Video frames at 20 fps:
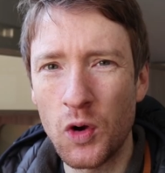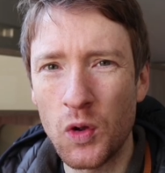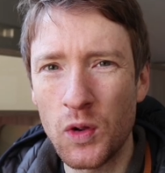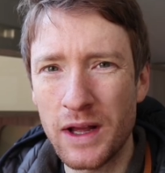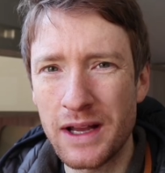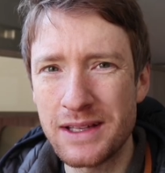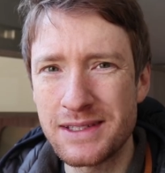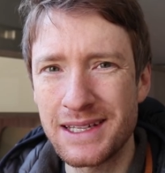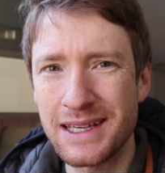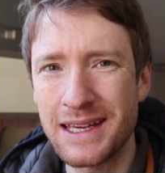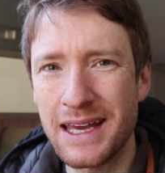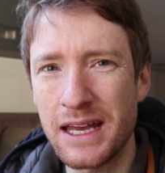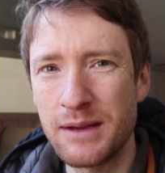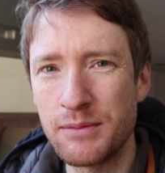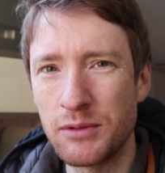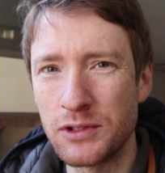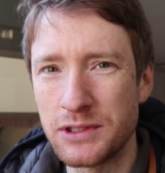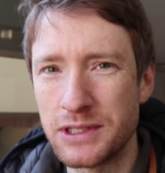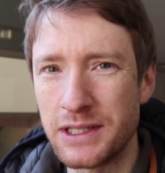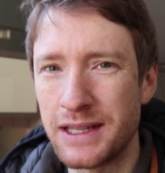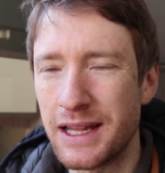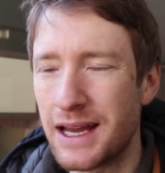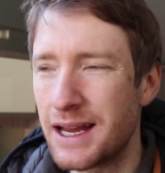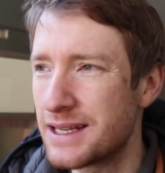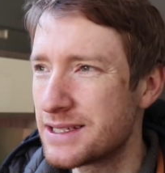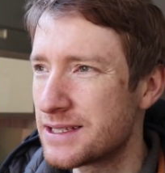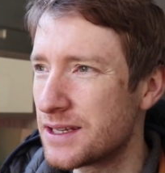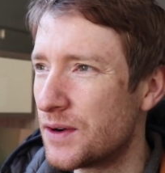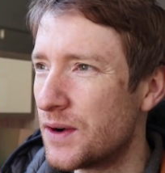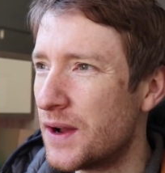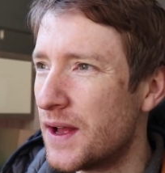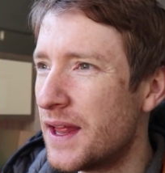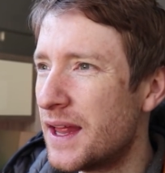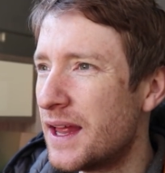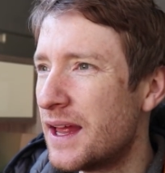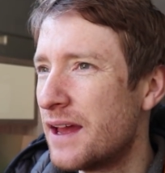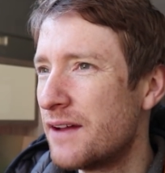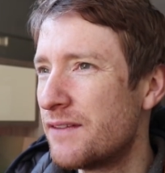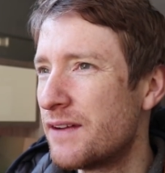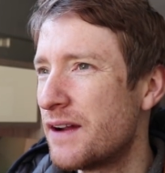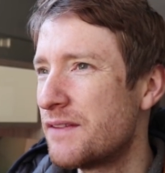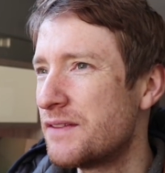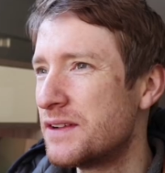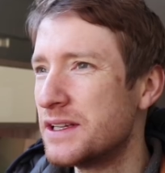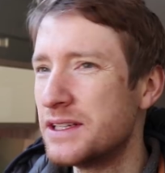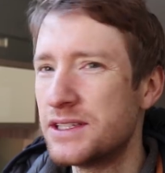got all kinds of cables in there. So if I ever